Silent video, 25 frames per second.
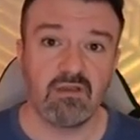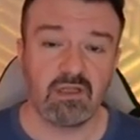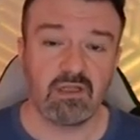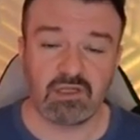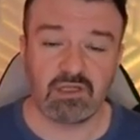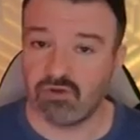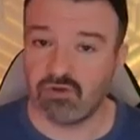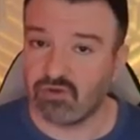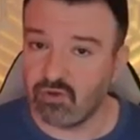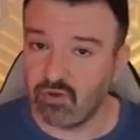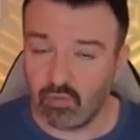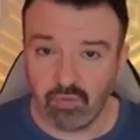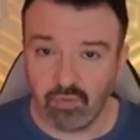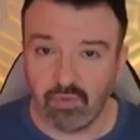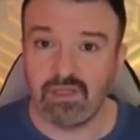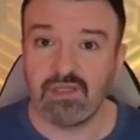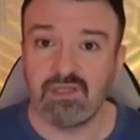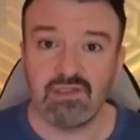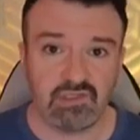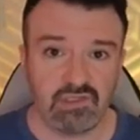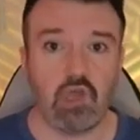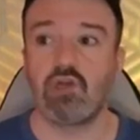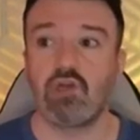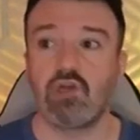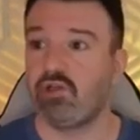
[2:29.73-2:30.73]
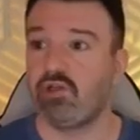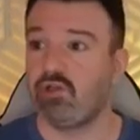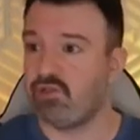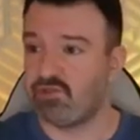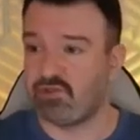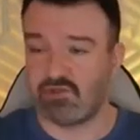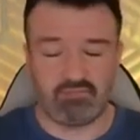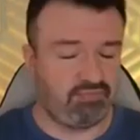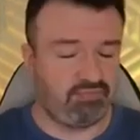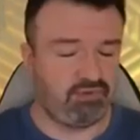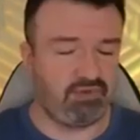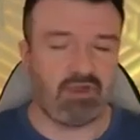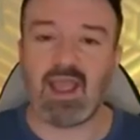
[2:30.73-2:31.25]
Like you're in a wind tunnel and
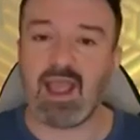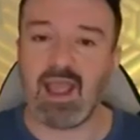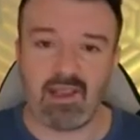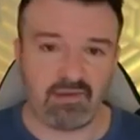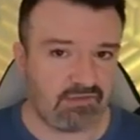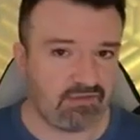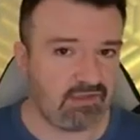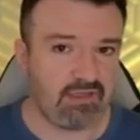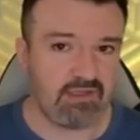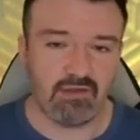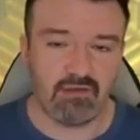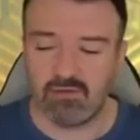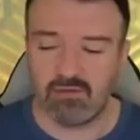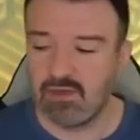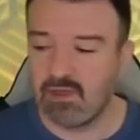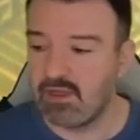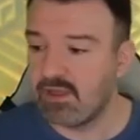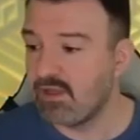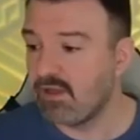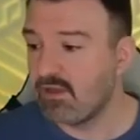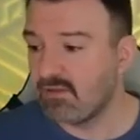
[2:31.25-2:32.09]
it's just blasting you?